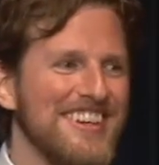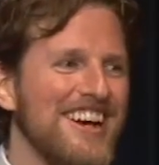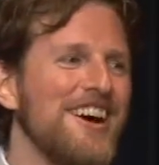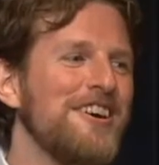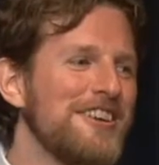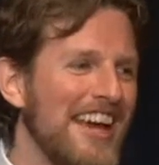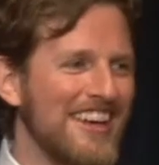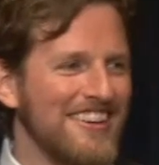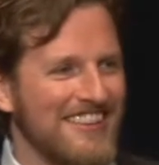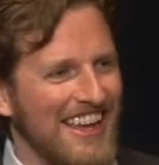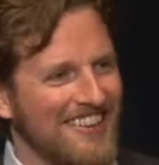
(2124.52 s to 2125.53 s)
Okay,
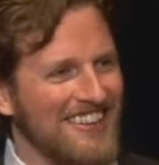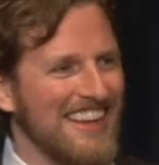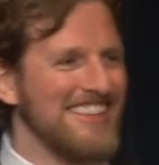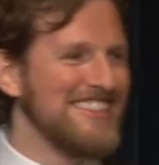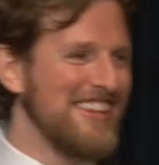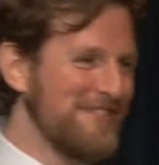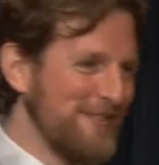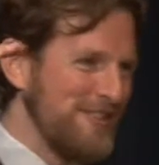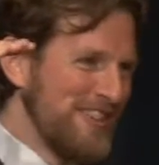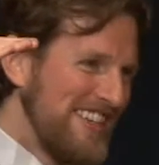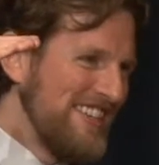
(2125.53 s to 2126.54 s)
okay, okay. Let's say
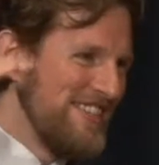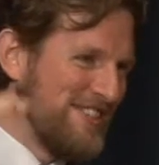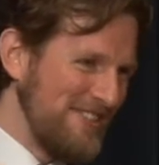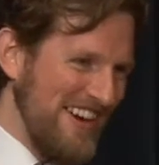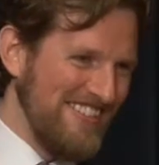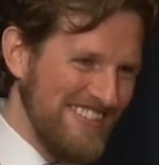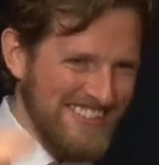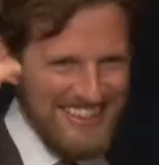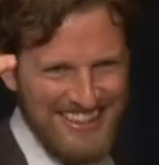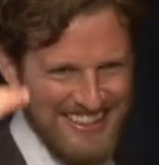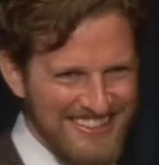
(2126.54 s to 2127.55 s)
forty in two hours.
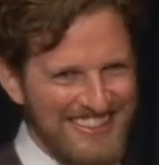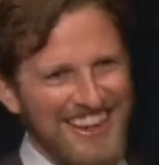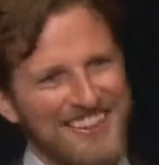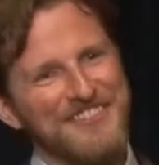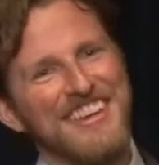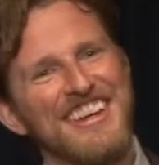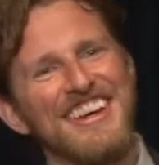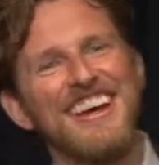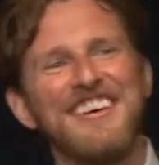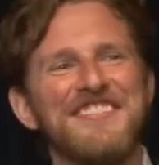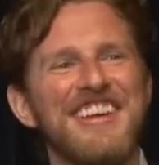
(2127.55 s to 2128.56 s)
Like, that's okay.
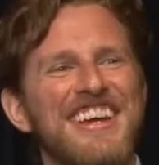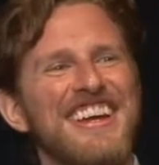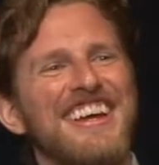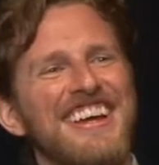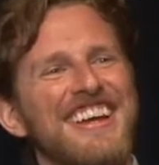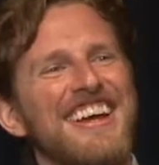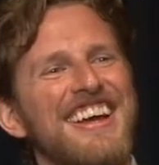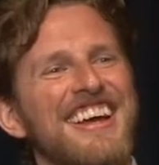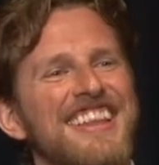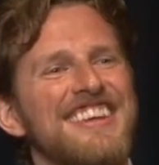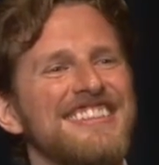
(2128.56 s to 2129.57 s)
Um,
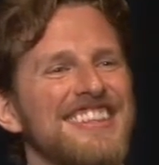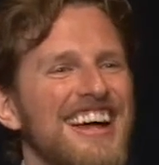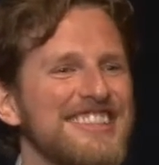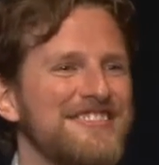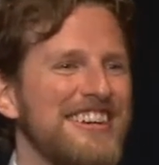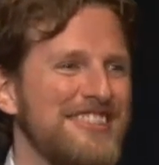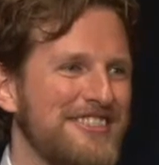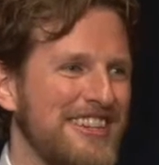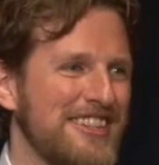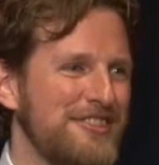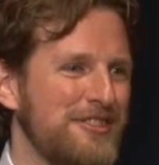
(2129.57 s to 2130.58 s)
there's lots of ways you
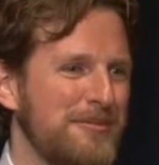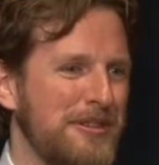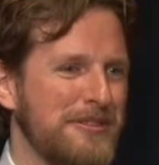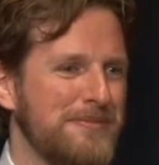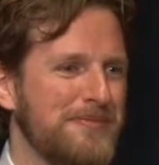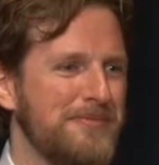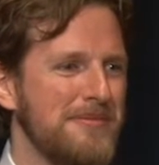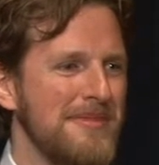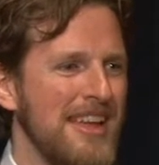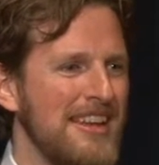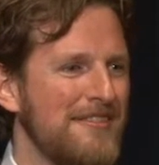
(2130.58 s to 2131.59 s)
can contribute.
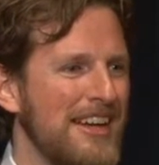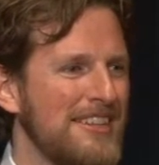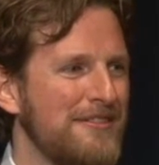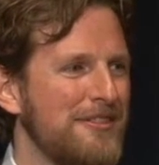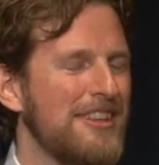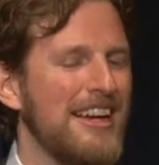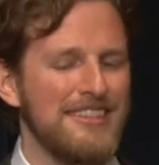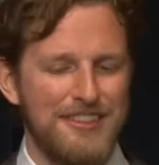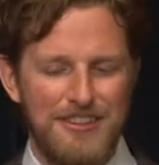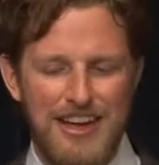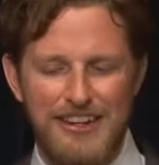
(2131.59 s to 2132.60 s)
And in fact, if you'd like to
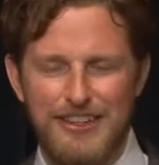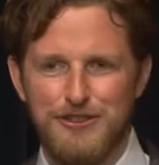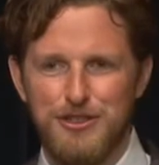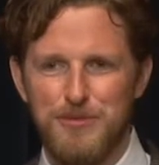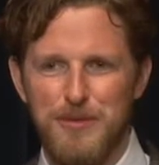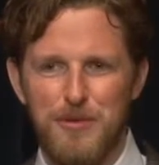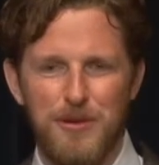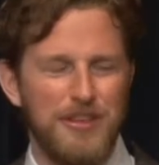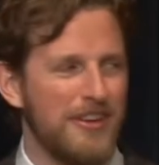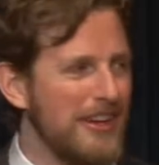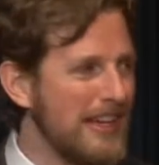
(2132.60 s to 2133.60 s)
know how to contribute more,
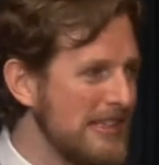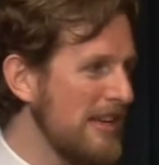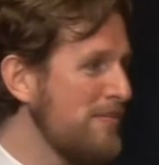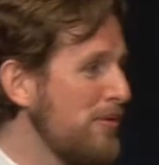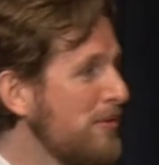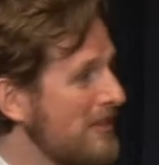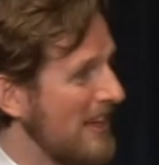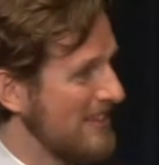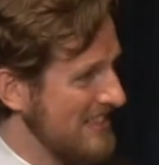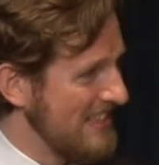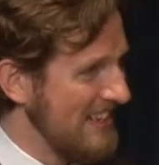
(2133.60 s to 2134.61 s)
there is a booth
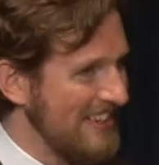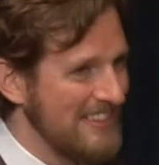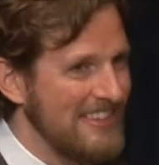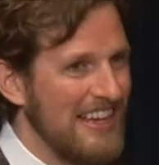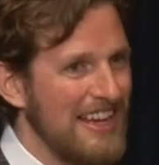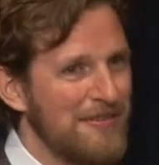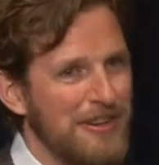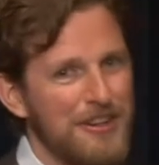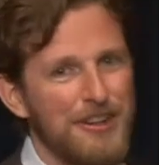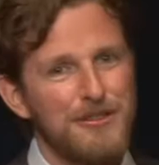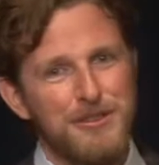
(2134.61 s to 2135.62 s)
downstairs where you
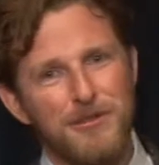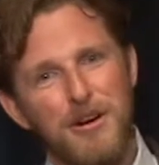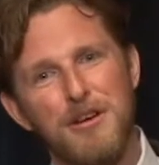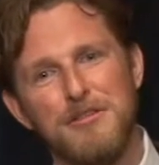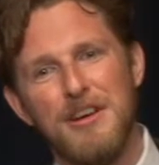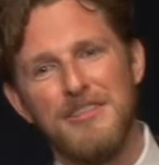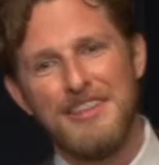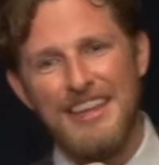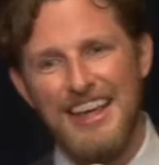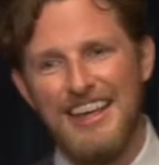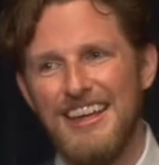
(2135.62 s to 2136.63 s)
can go to all throughout the
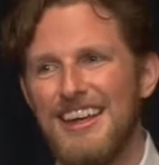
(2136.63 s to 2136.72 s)
day.